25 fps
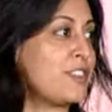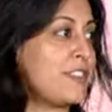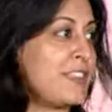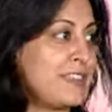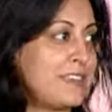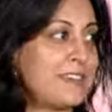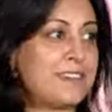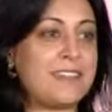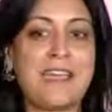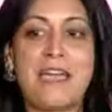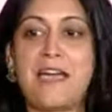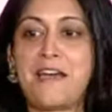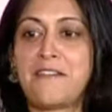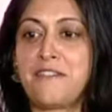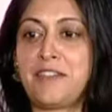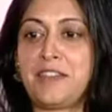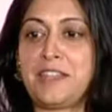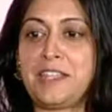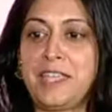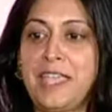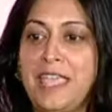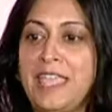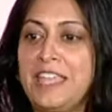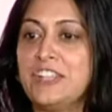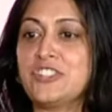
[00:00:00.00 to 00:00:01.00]
and they didn't have
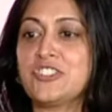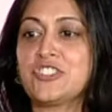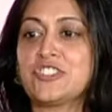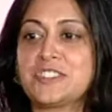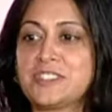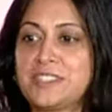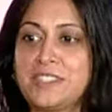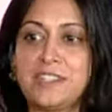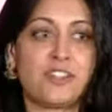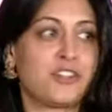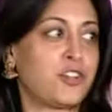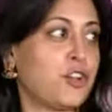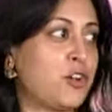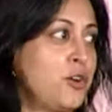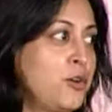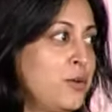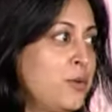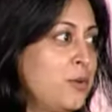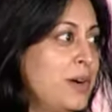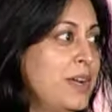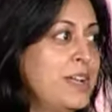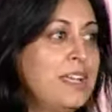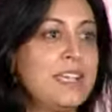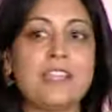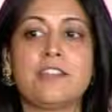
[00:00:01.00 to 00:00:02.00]
any agency to
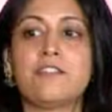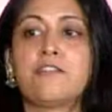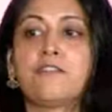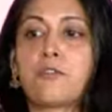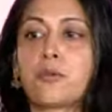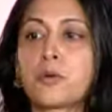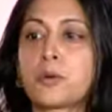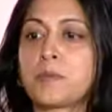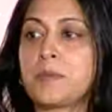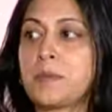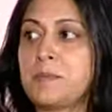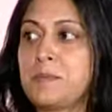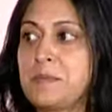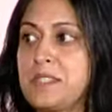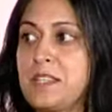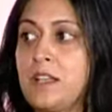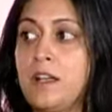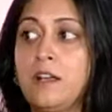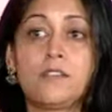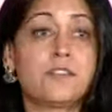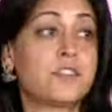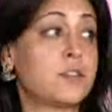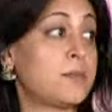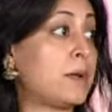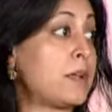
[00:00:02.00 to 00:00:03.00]
go inform
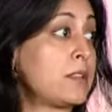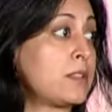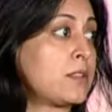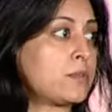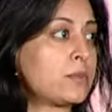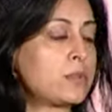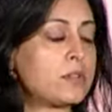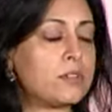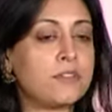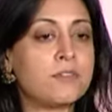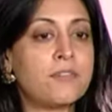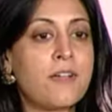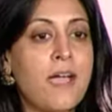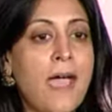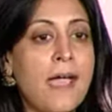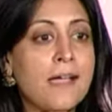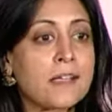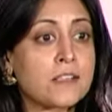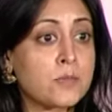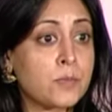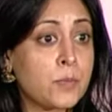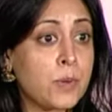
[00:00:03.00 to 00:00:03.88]
themselves about the real facts.